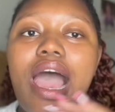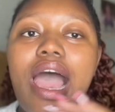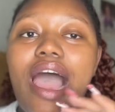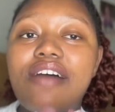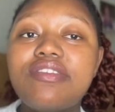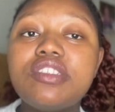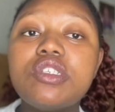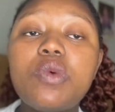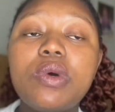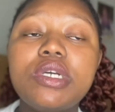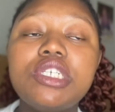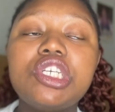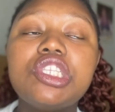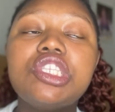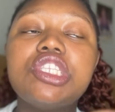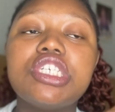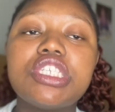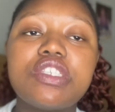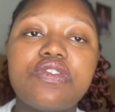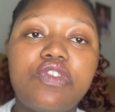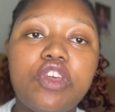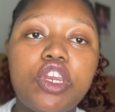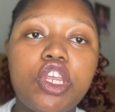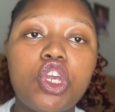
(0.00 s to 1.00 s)
After watching
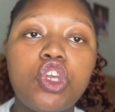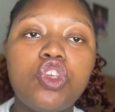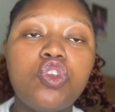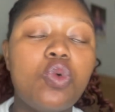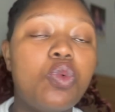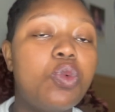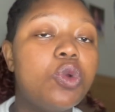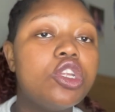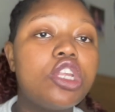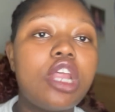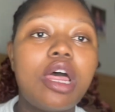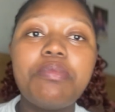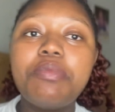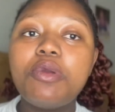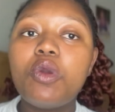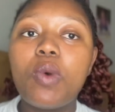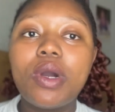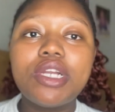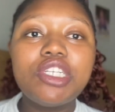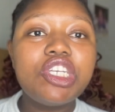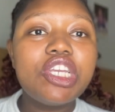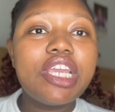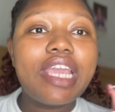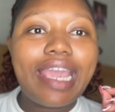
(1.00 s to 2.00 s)
this video, you will not be
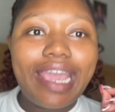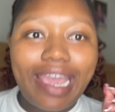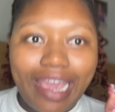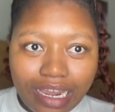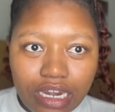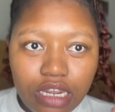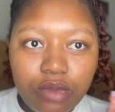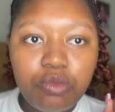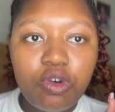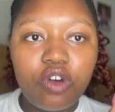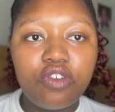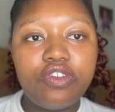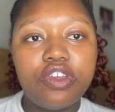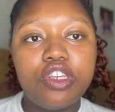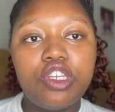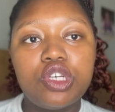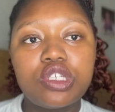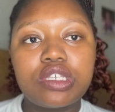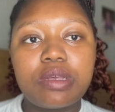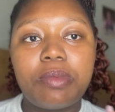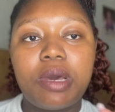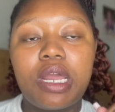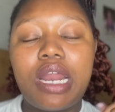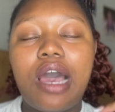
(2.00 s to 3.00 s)
watching any more
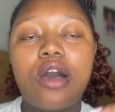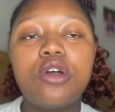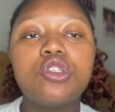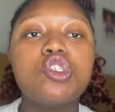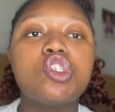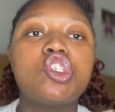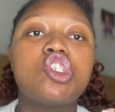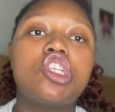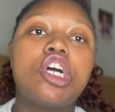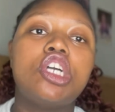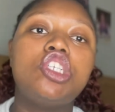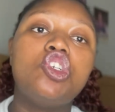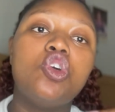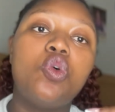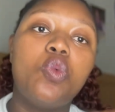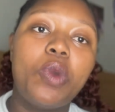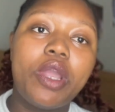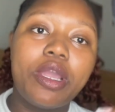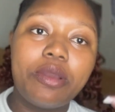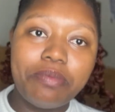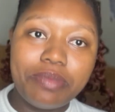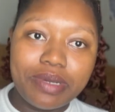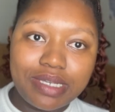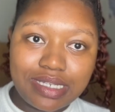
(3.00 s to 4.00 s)
videos about how to start your
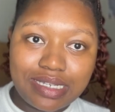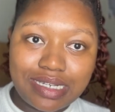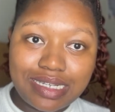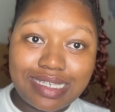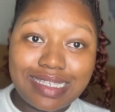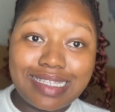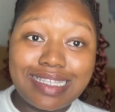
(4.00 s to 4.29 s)
wig business.